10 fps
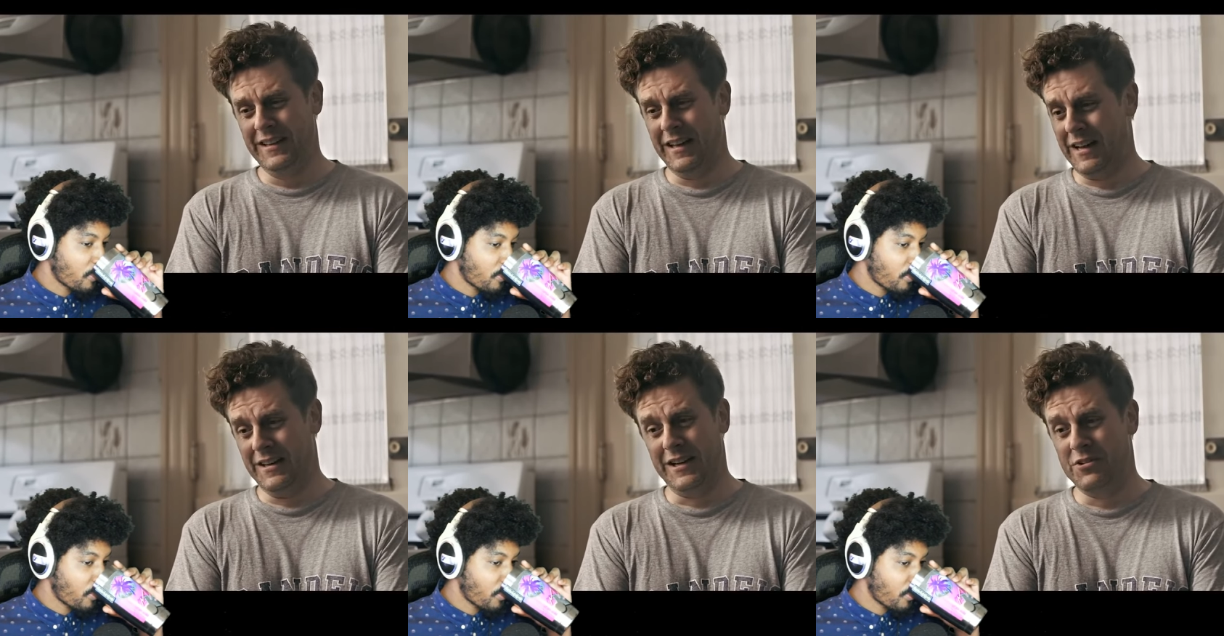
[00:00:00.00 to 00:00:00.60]
Speaker 1: And
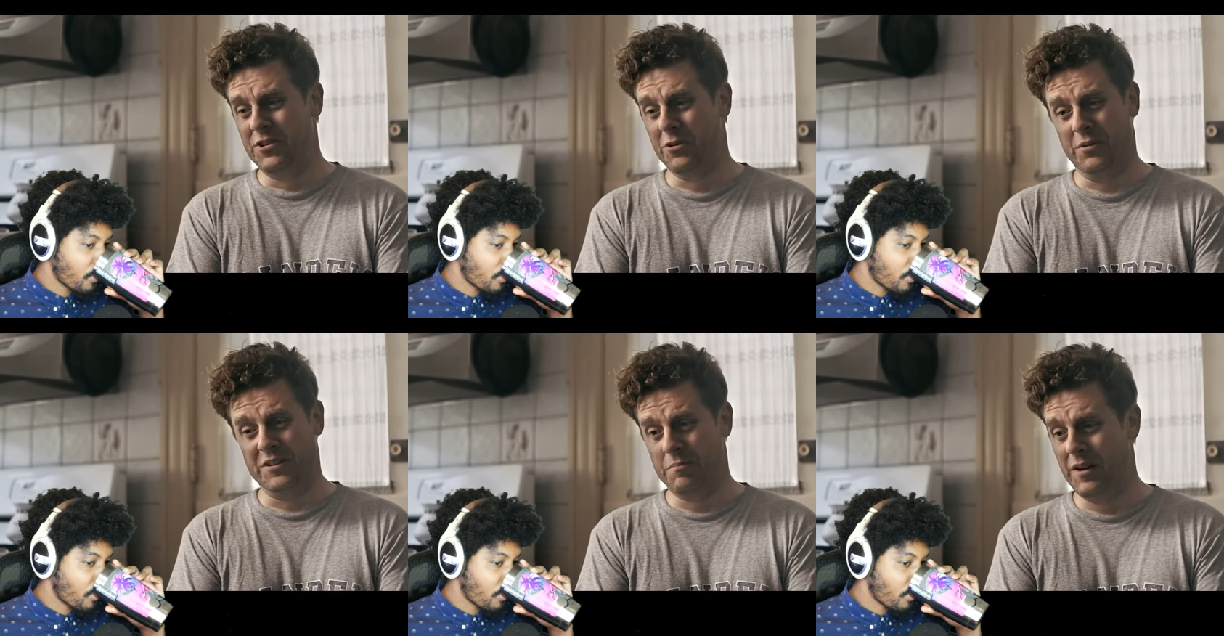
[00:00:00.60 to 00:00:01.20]
I need you
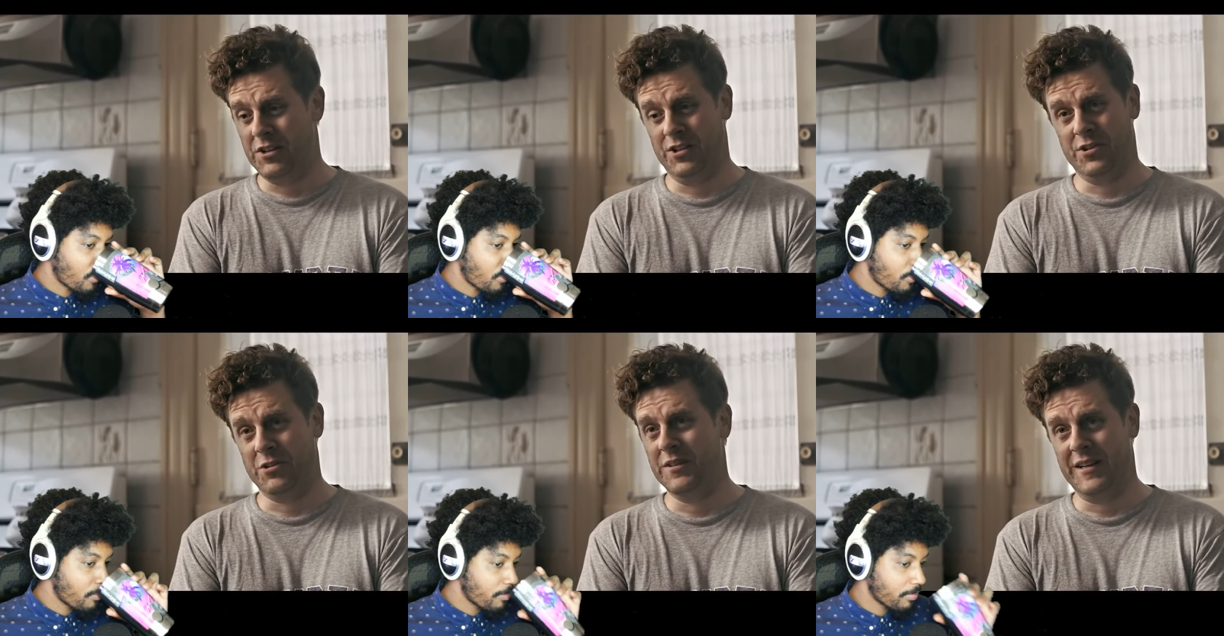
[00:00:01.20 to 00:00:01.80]
as much
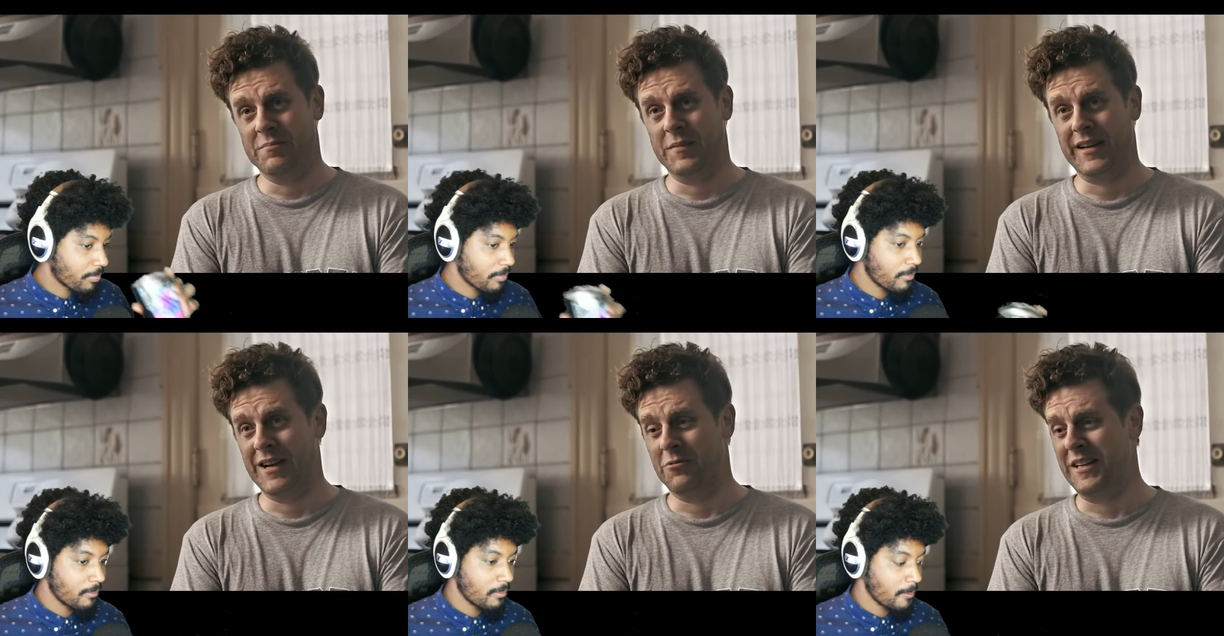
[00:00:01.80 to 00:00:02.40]
as you need me.
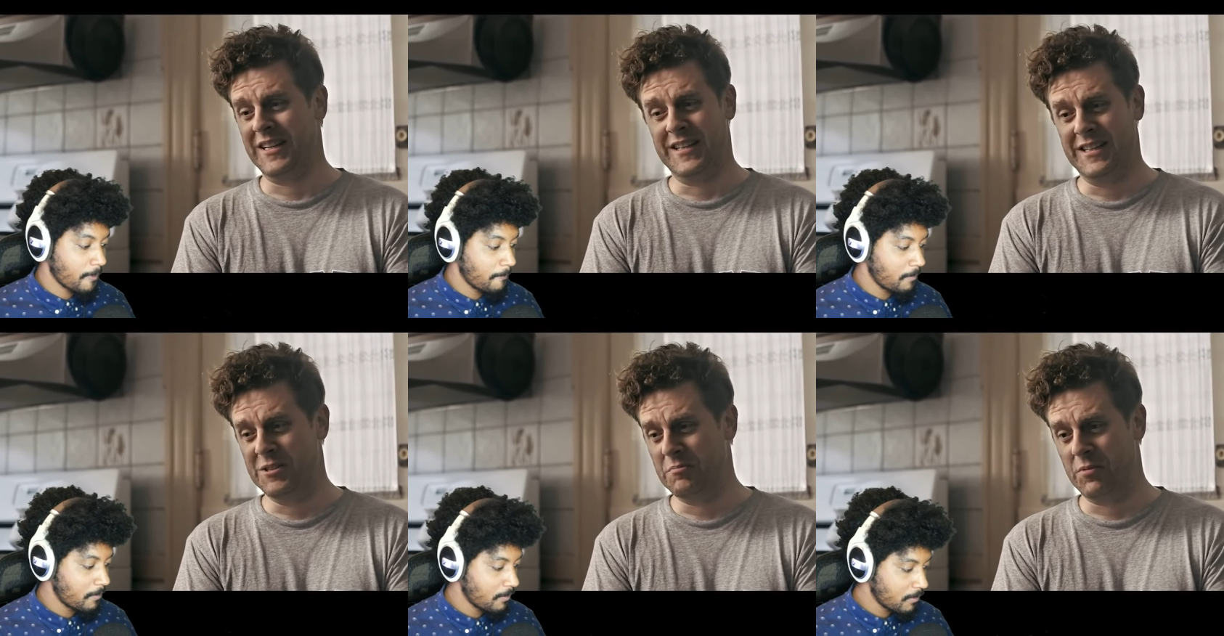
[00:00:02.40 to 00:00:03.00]
Now we can
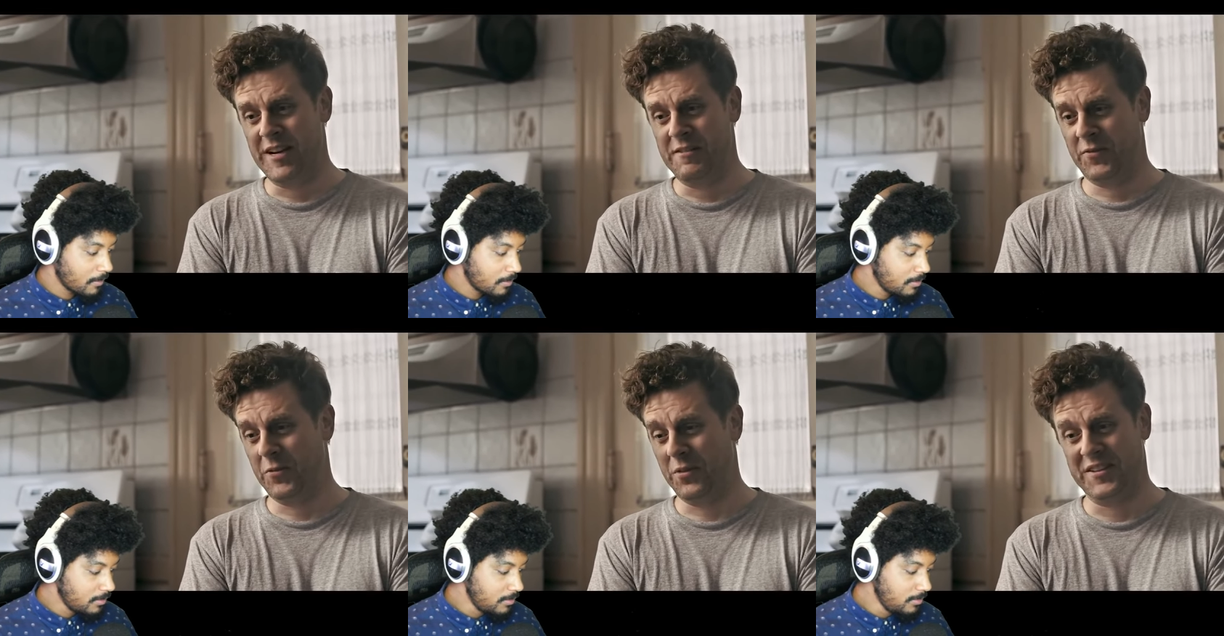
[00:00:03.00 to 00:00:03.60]
either brave
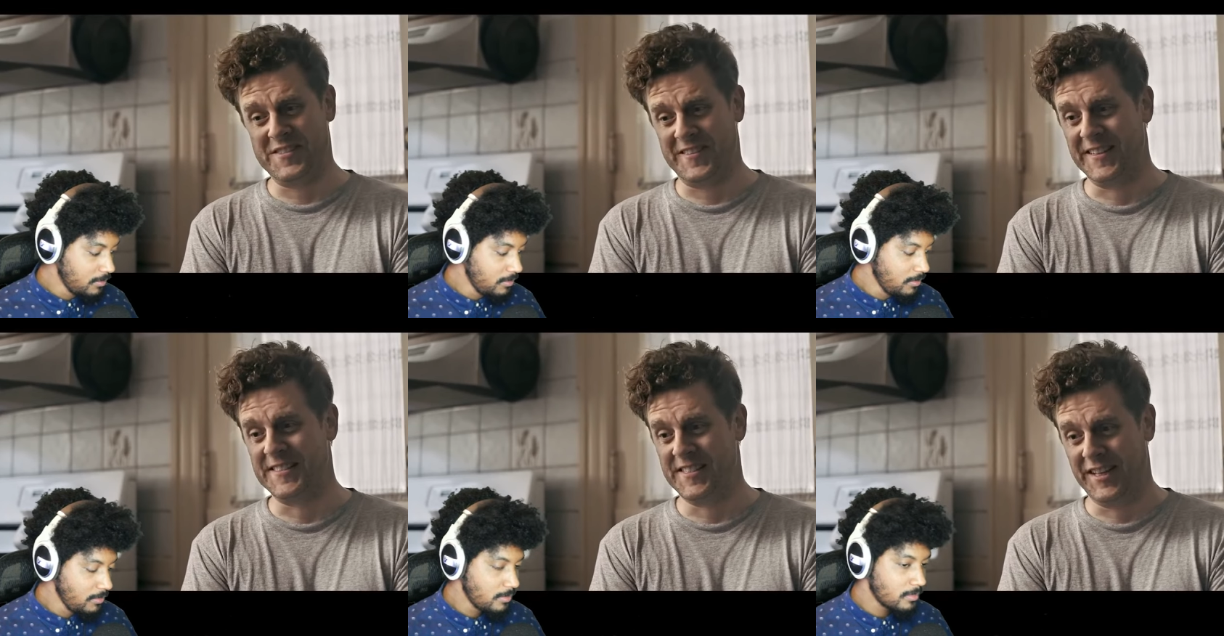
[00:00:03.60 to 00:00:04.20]
through this
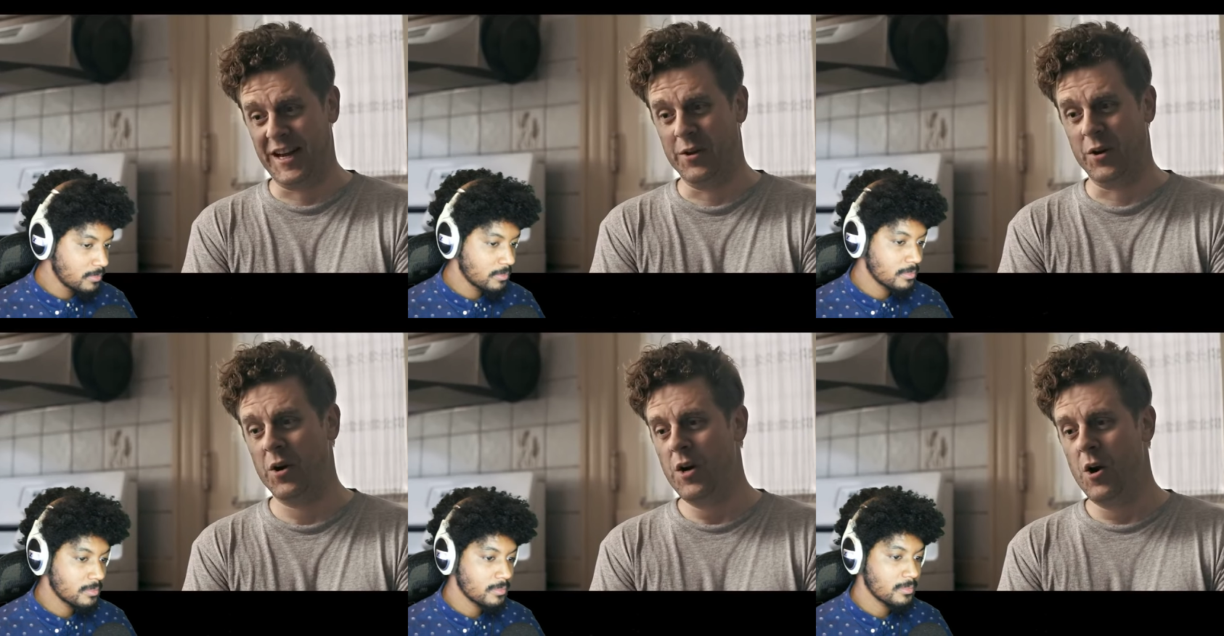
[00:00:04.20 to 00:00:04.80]
thing together
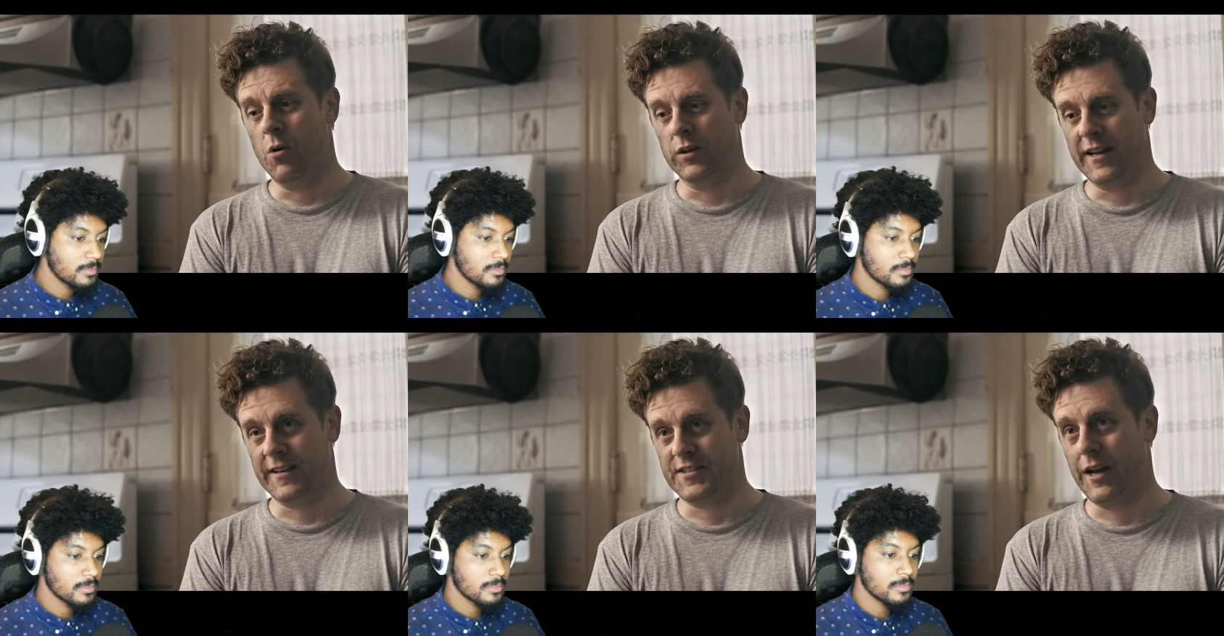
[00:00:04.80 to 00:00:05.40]
or
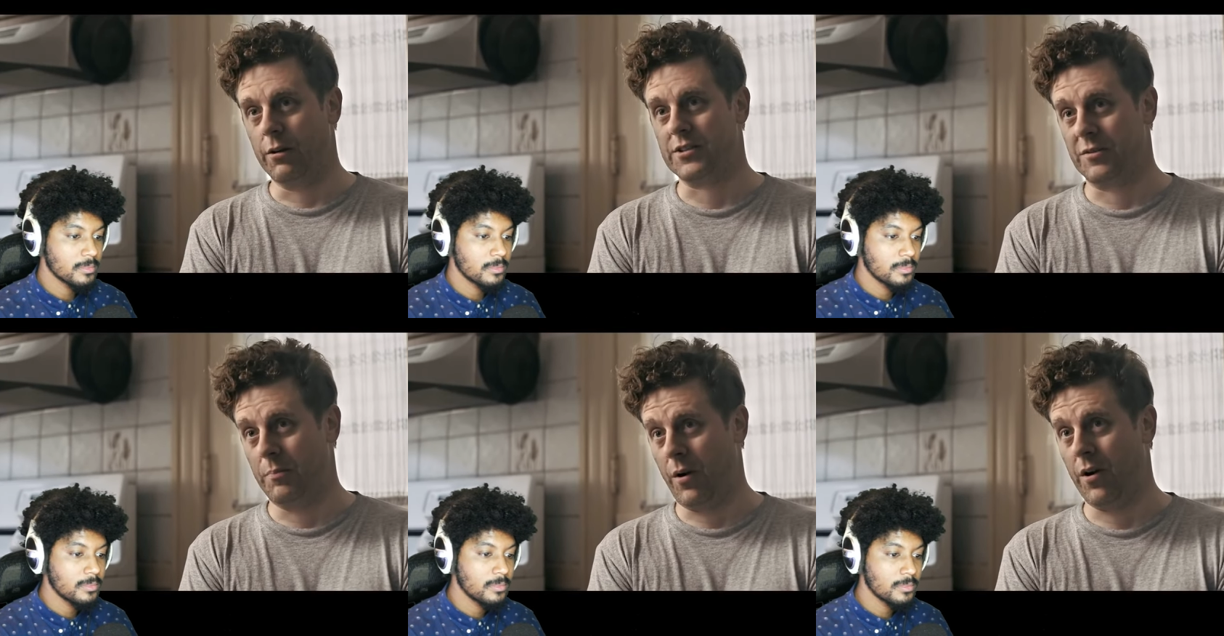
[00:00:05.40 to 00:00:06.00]
let it tear
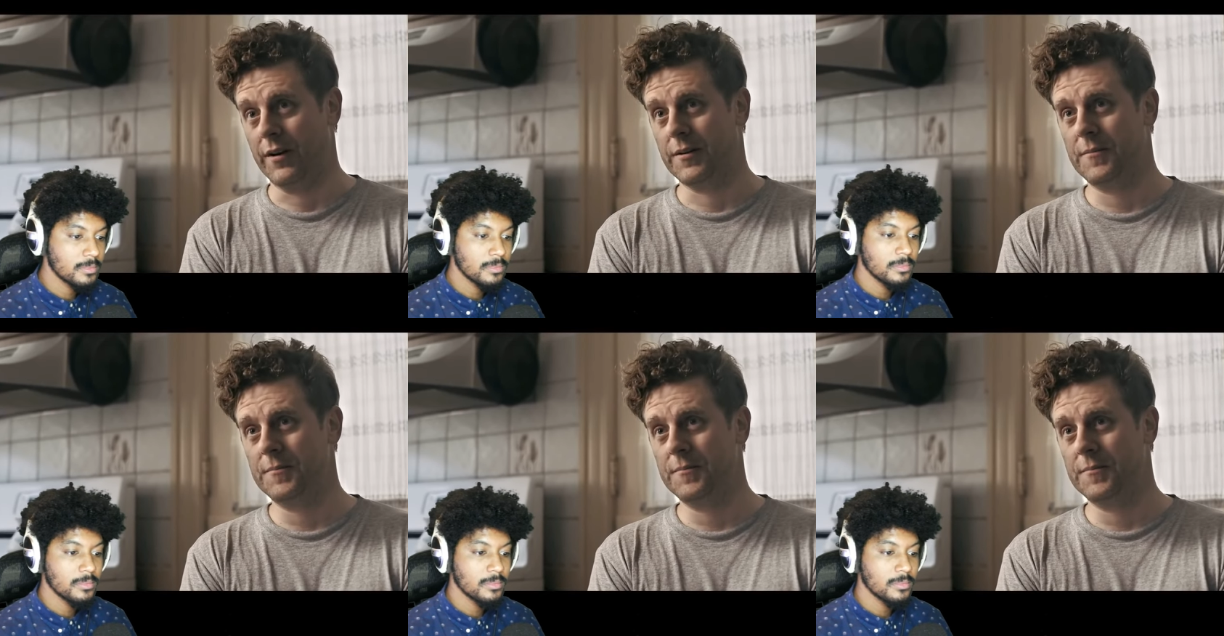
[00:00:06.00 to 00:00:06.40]
us apart.